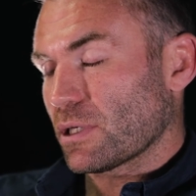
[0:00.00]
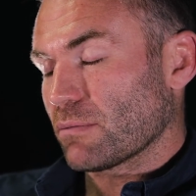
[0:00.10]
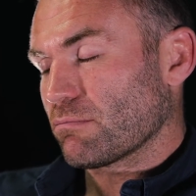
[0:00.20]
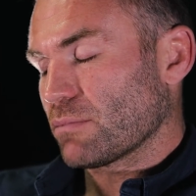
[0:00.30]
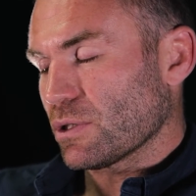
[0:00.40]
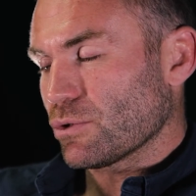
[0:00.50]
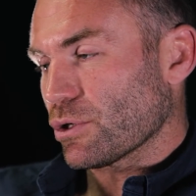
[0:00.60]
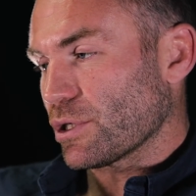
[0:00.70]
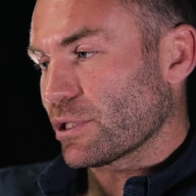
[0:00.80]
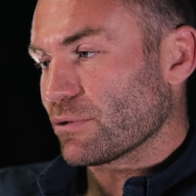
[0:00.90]
And the
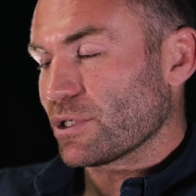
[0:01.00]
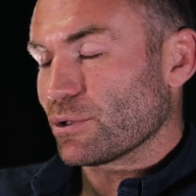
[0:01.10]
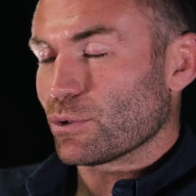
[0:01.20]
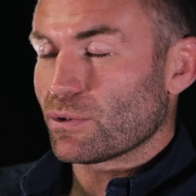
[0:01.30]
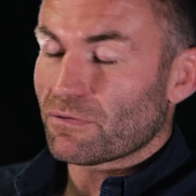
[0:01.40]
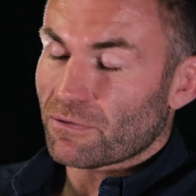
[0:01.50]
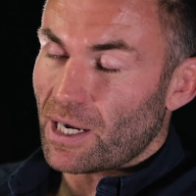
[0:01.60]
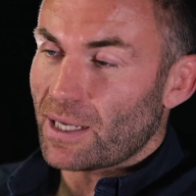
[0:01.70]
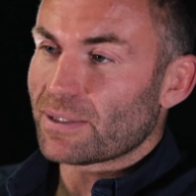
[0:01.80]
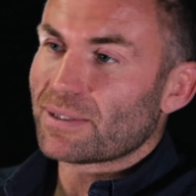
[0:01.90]
journey continued to
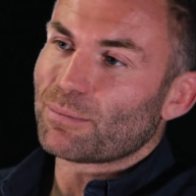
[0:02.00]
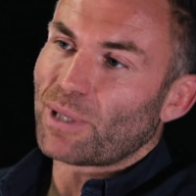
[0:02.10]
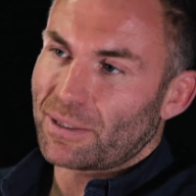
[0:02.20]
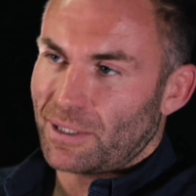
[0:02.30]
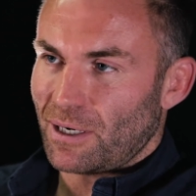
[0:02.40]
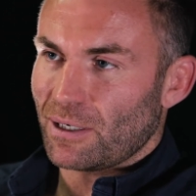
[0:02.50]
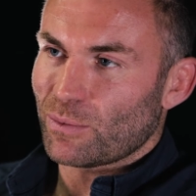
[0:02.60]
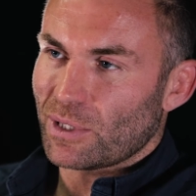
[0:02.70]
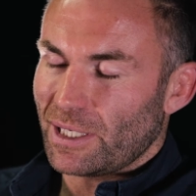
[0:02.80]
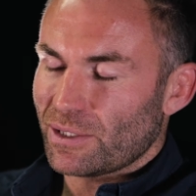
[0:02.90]
France and back to Ireland
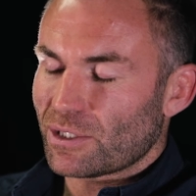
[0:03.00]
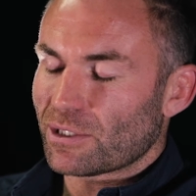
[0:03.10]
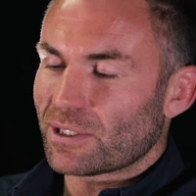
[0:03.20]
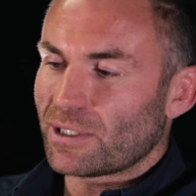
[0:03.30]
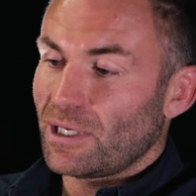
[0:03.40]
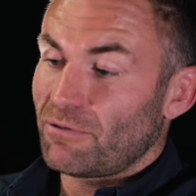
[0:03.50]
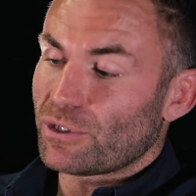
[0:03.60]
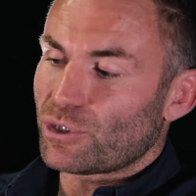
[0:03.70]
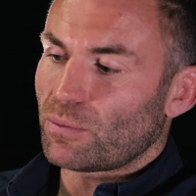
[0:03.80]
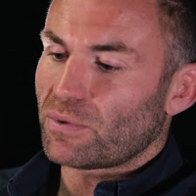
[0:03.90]
with Leinster and
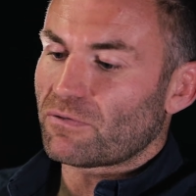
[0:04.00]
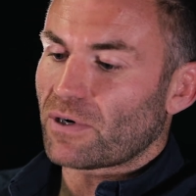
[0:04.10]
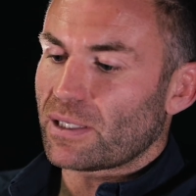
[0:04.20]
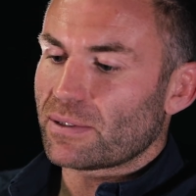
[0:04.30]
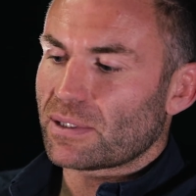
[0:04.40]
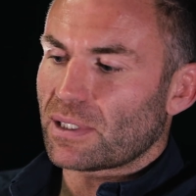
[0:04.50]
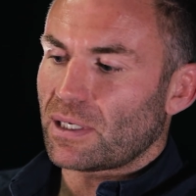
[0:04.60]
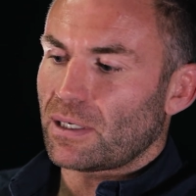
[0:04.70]
finished up in France.